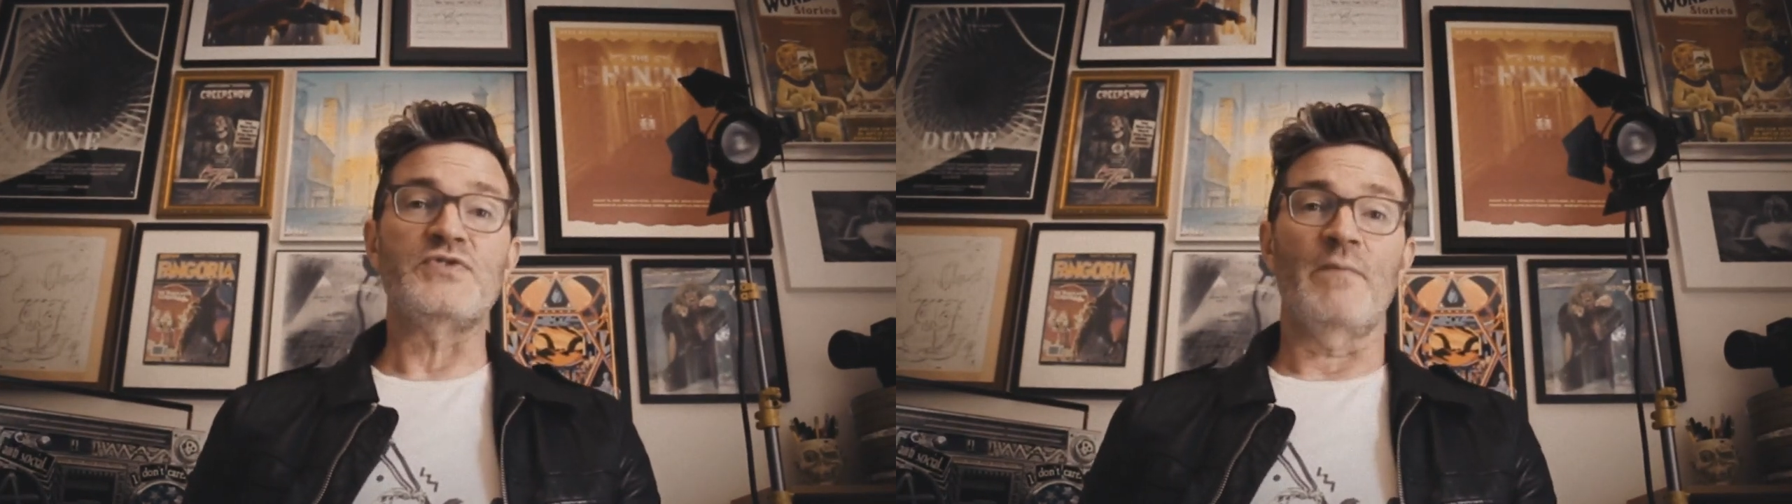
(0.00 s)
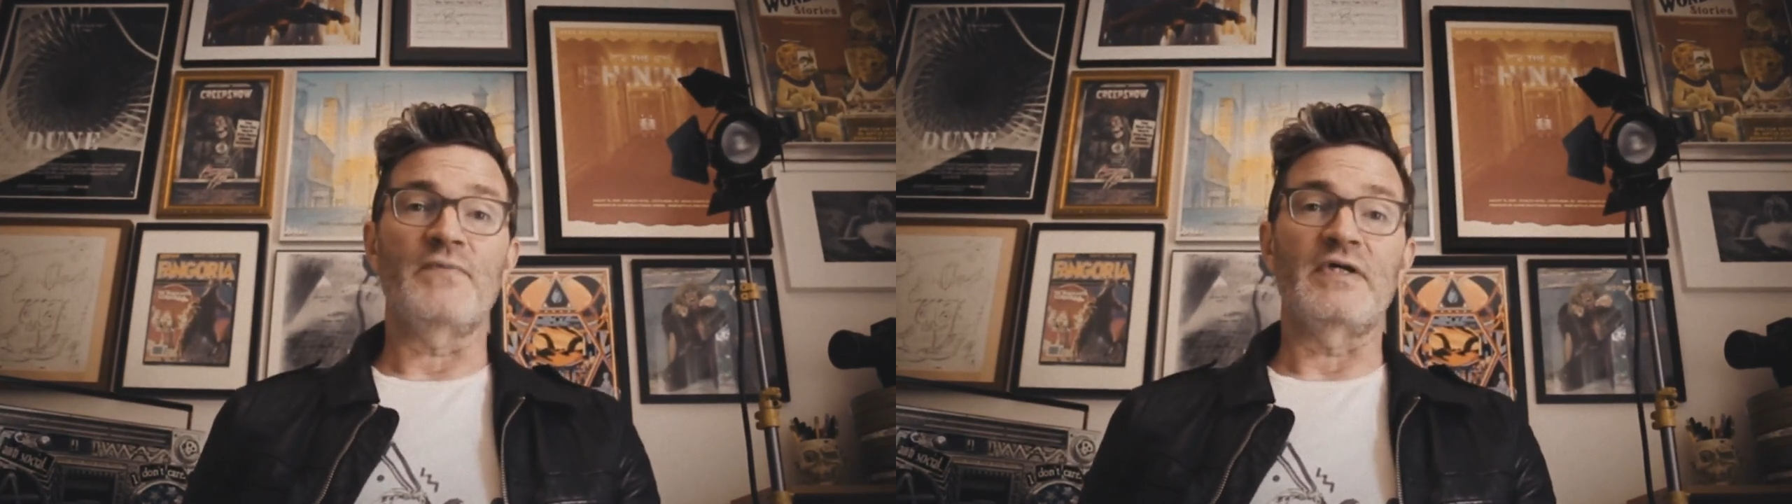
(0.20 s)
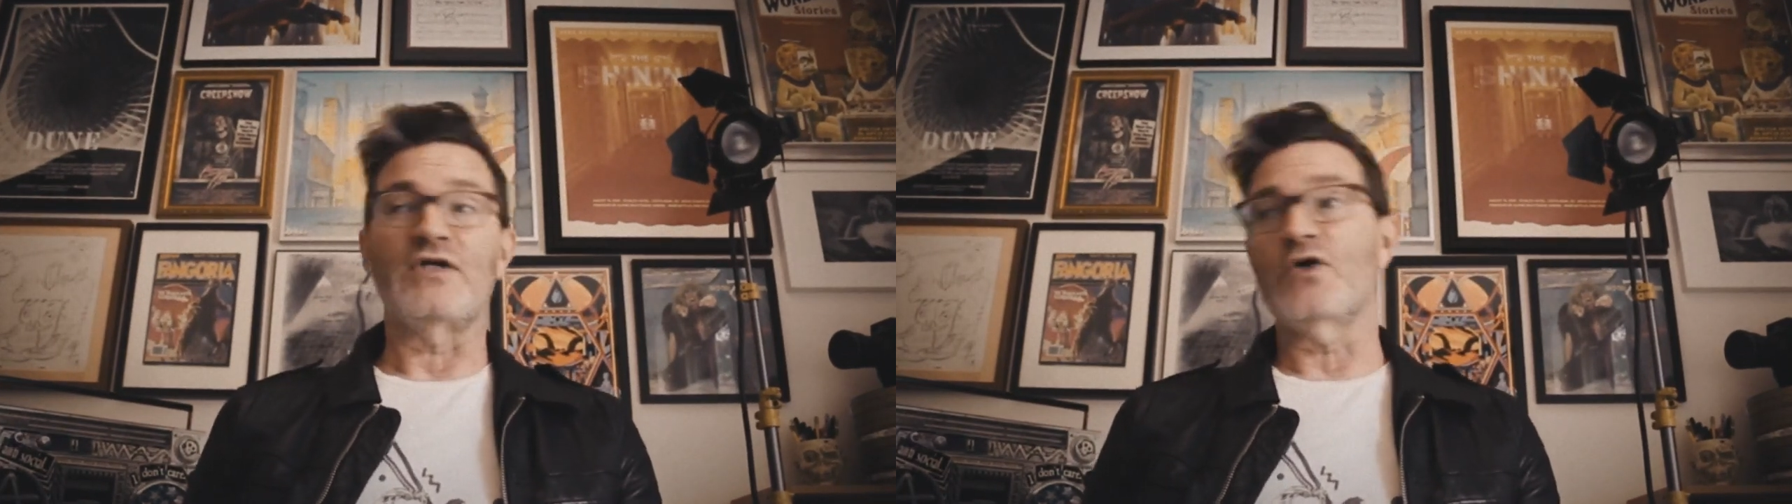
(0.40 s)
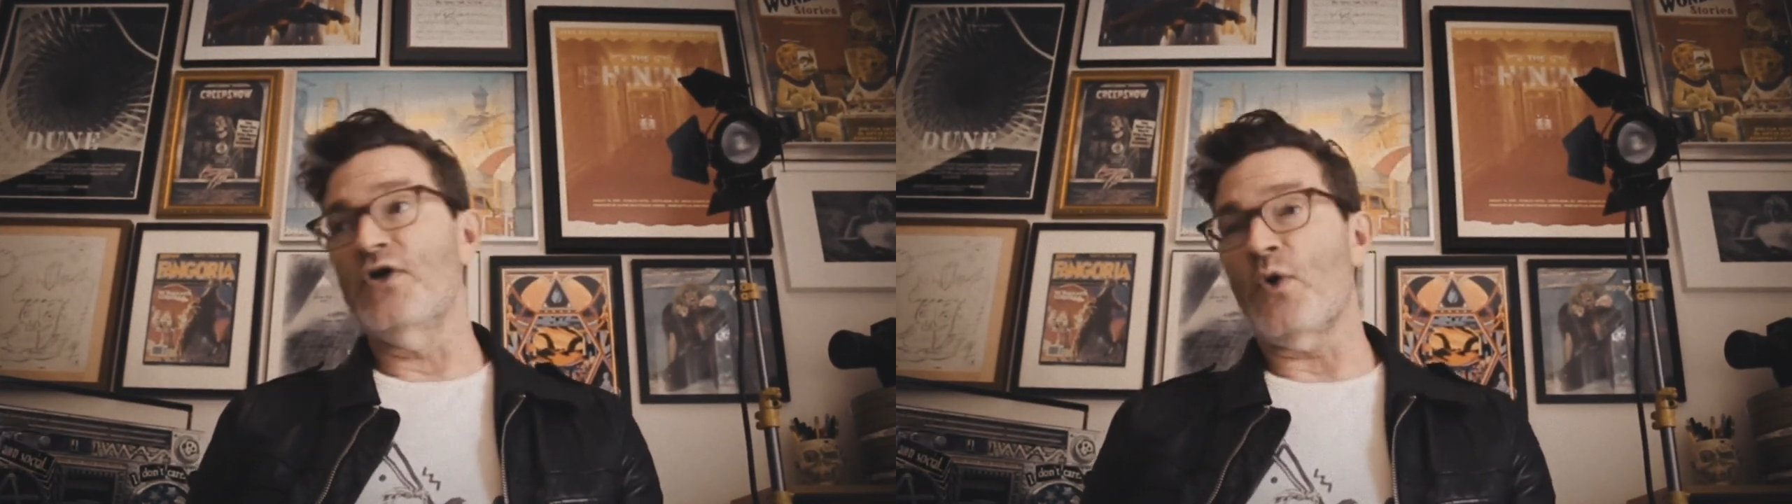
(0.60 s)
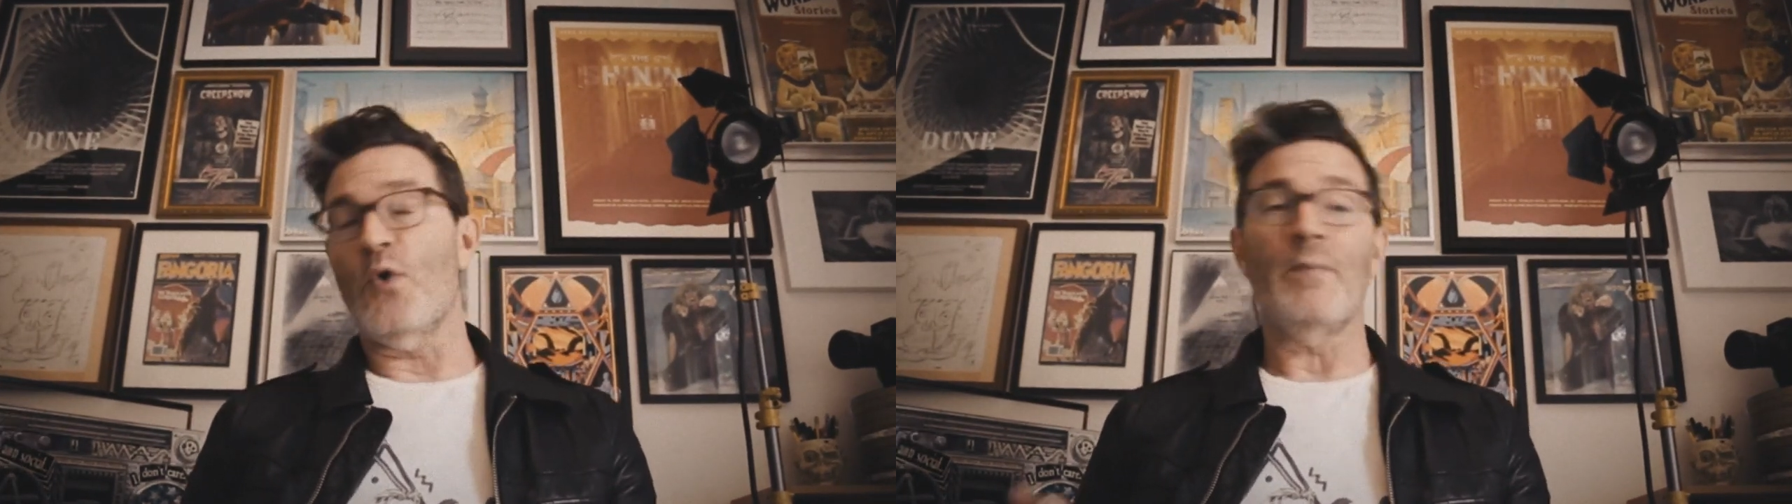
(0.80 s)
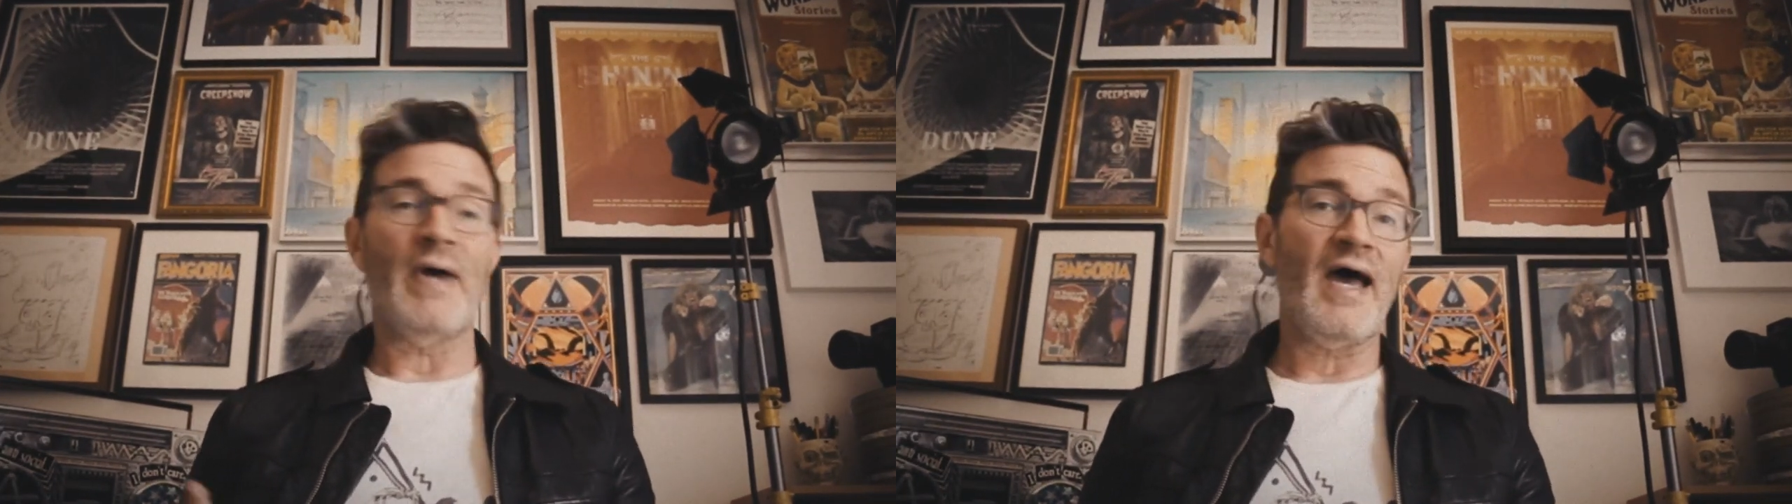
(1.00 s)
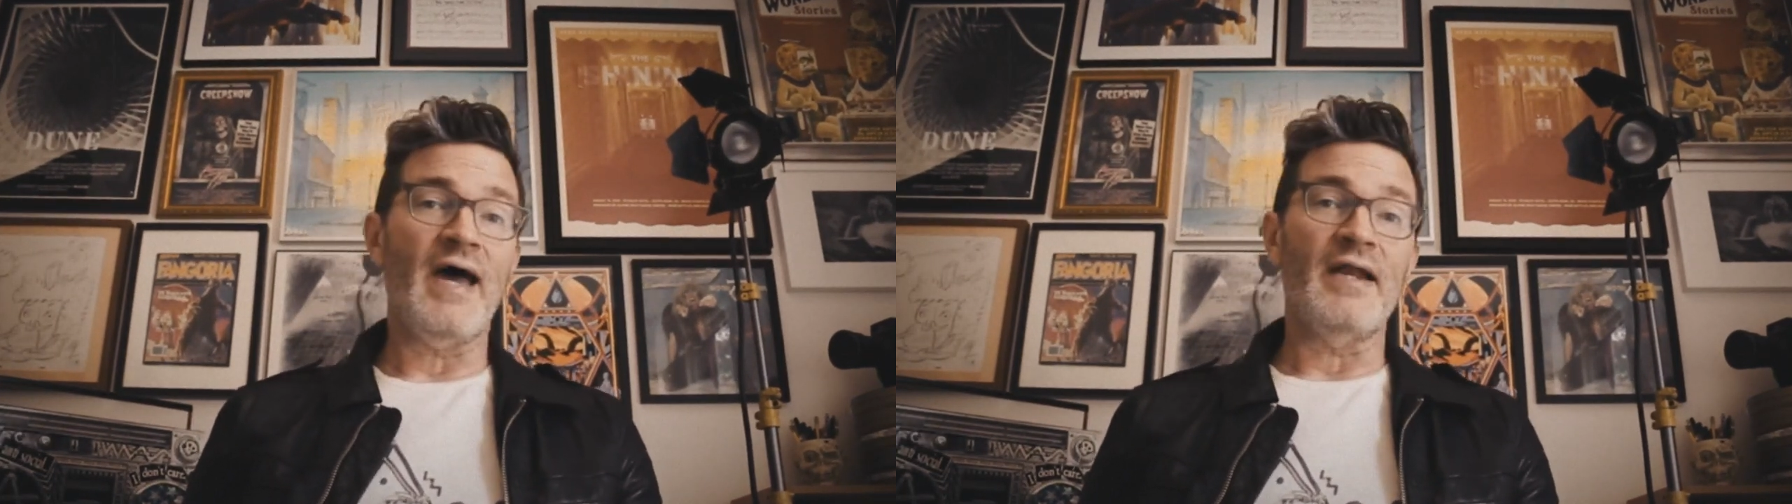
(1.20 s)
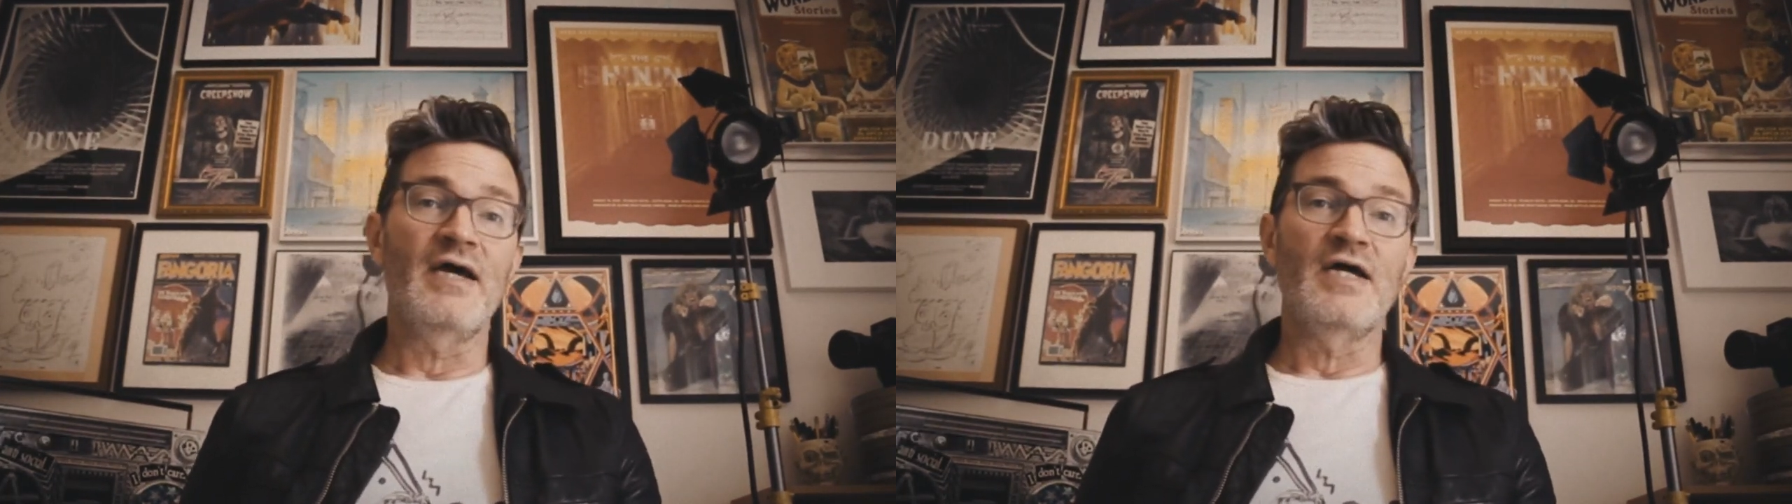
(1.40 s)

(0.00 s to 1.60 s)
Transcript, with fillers: something, good or bad,